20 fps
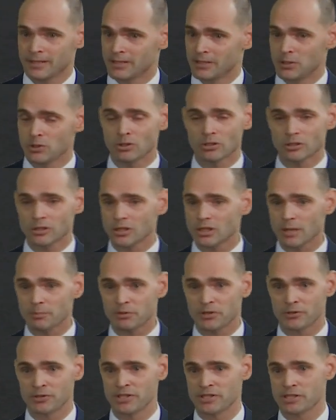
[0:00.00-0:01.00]
you can look up
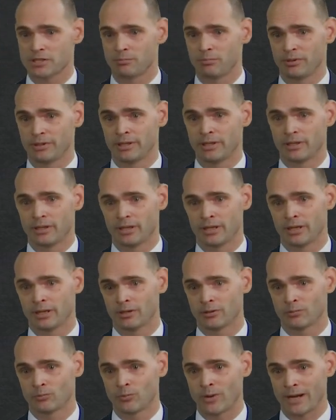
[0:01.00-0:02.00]
their discipline
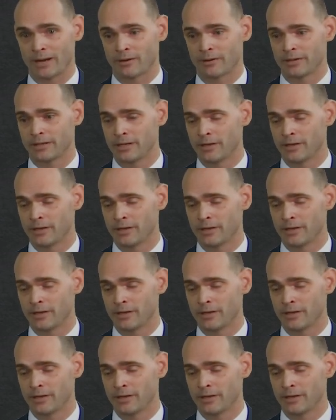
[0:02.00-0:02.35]
record,